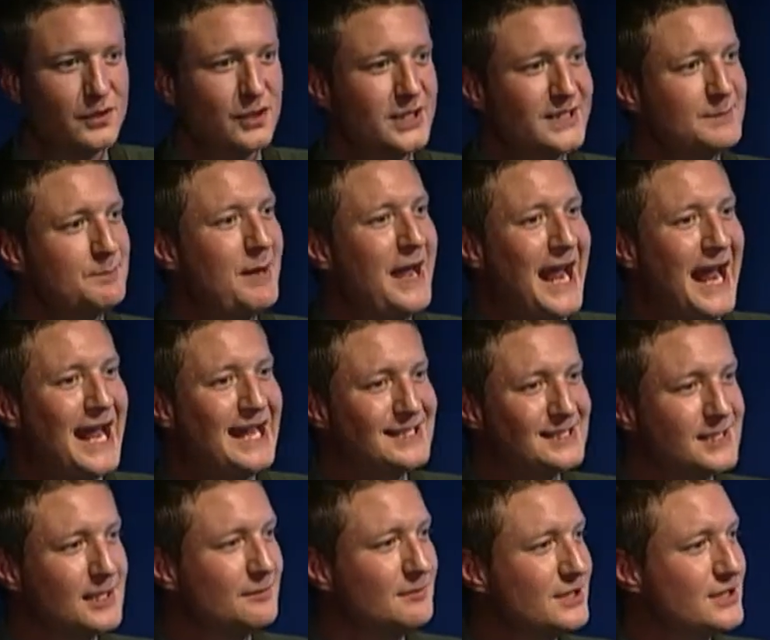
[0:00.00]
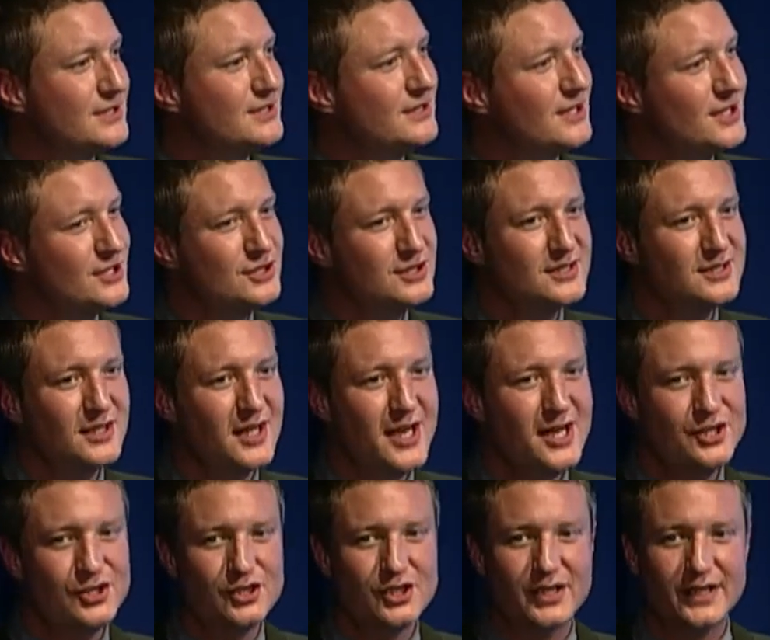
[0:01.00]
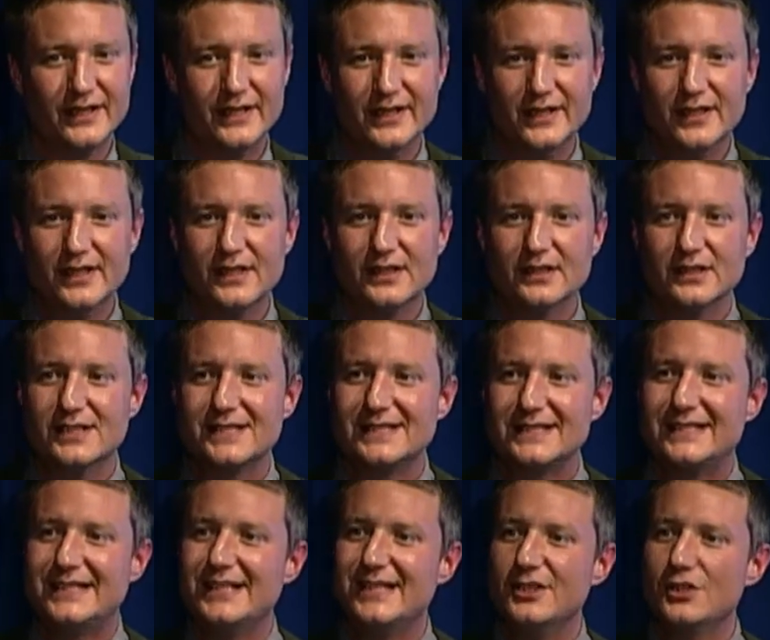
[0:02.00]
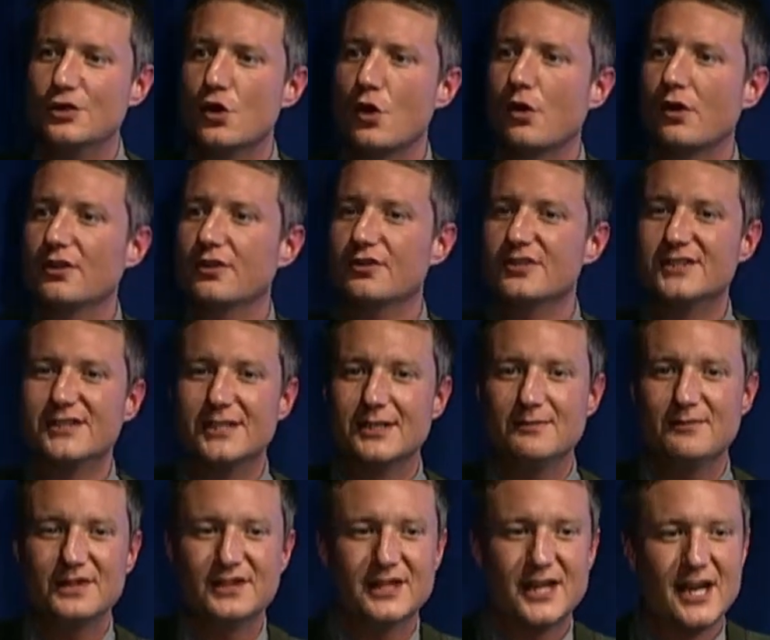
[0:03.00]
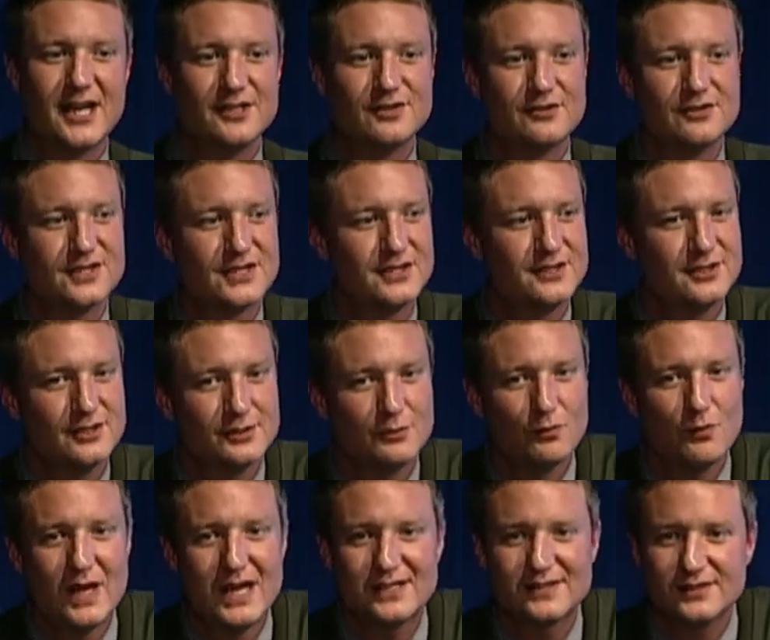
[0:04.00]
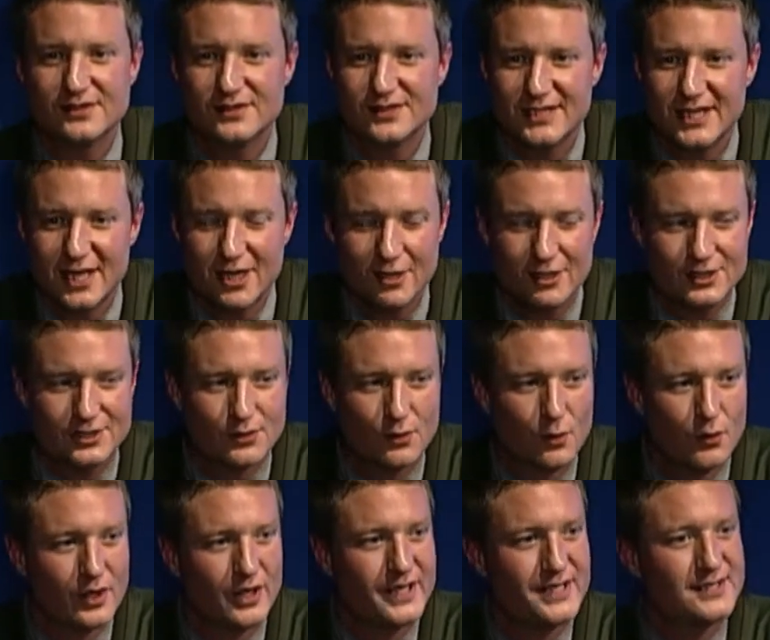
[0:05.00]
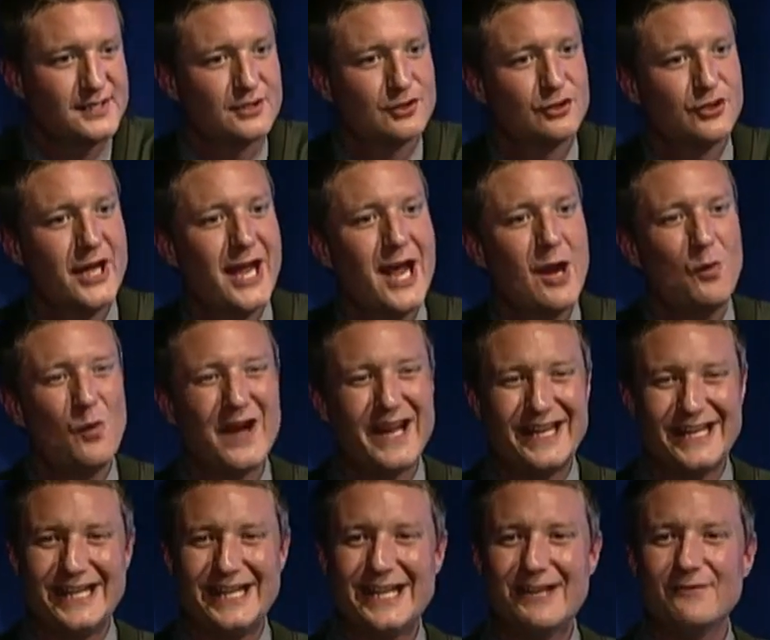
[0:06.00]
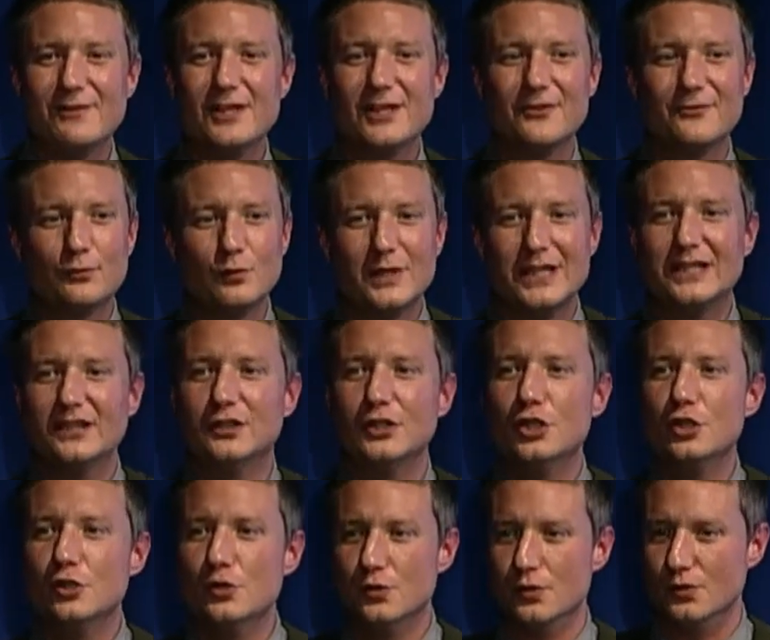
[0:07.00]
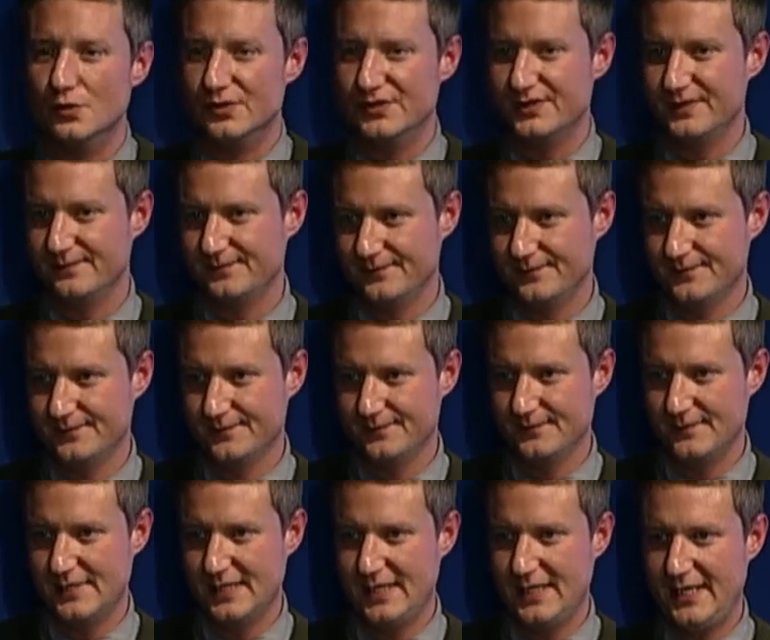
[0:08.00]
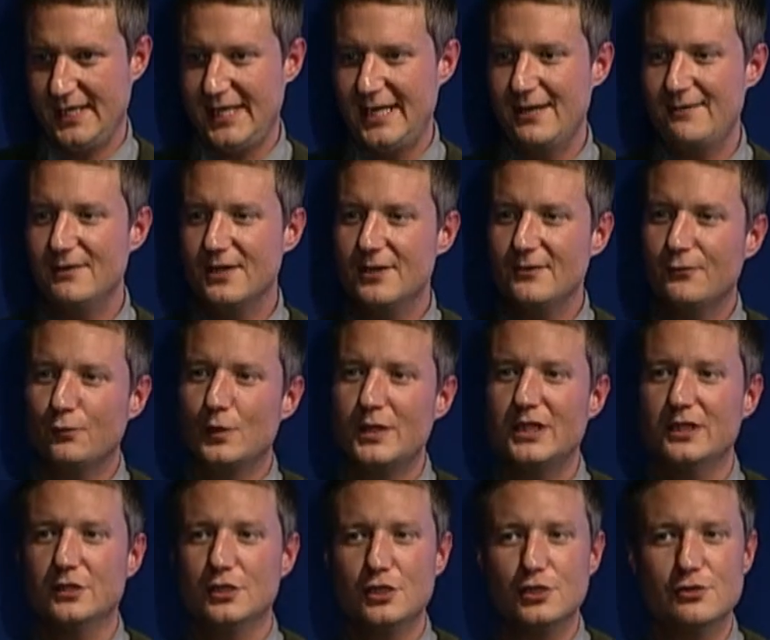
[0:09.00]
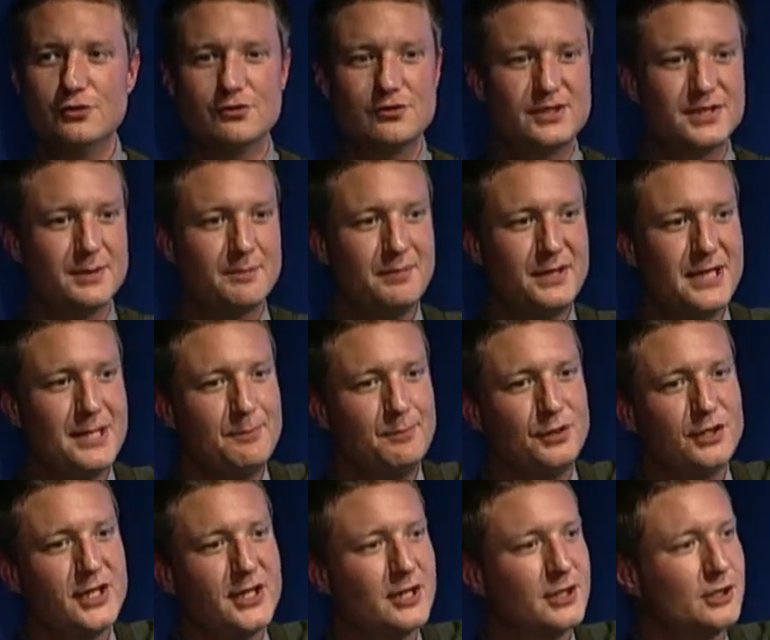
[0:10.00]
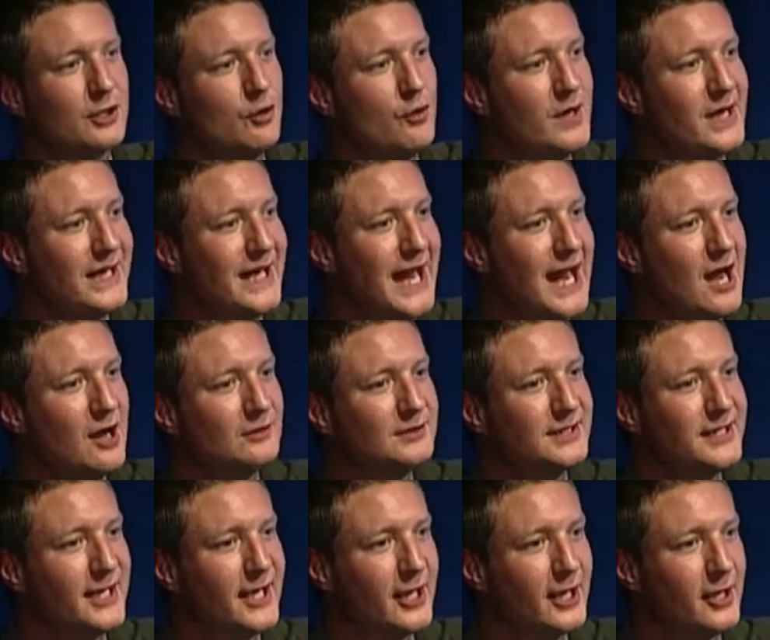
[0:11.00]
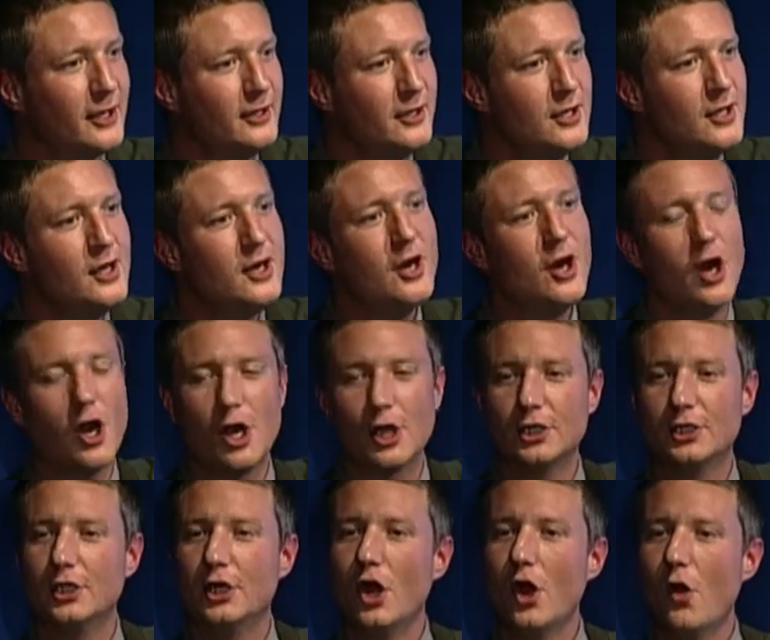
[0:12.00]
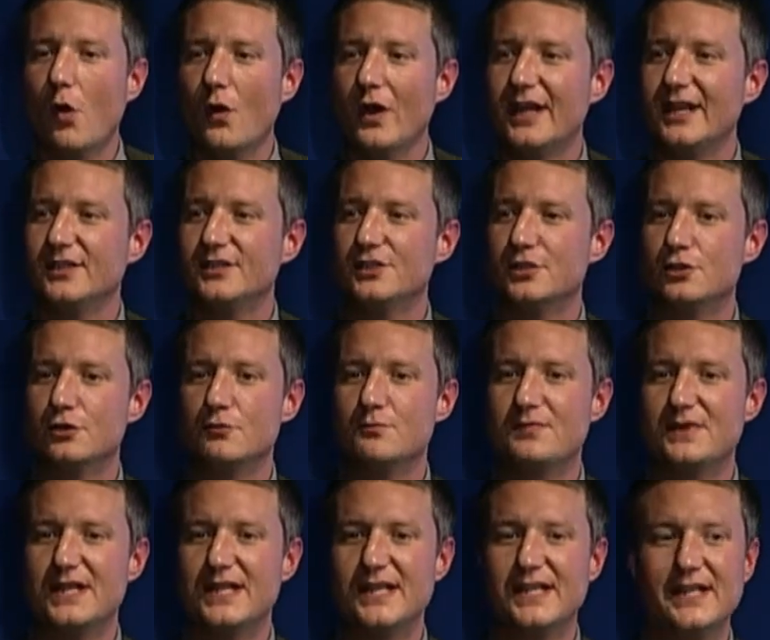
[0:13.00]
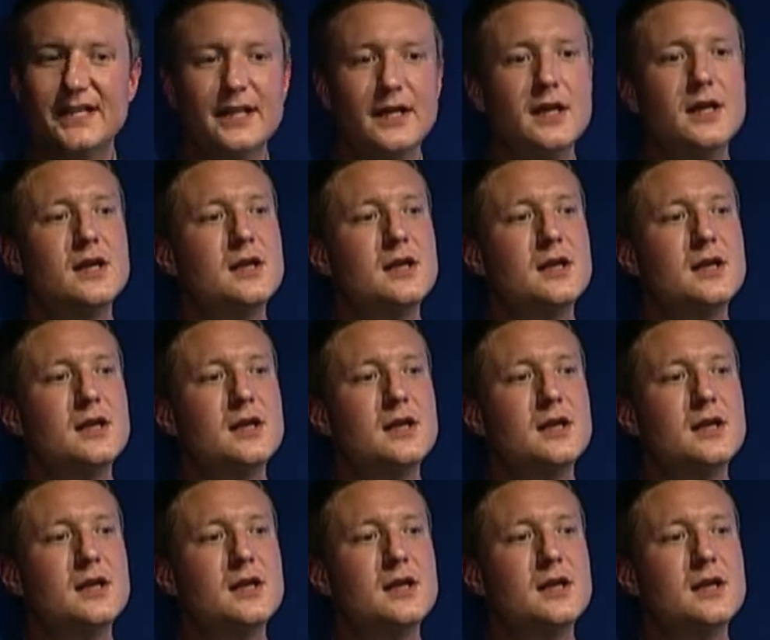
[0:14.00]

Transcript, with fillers: Let's pass some of this legislation. Let's get Northern sympathizers into the Western territories so that way, even if we lose, even if we lose, the people that are going out there are going to be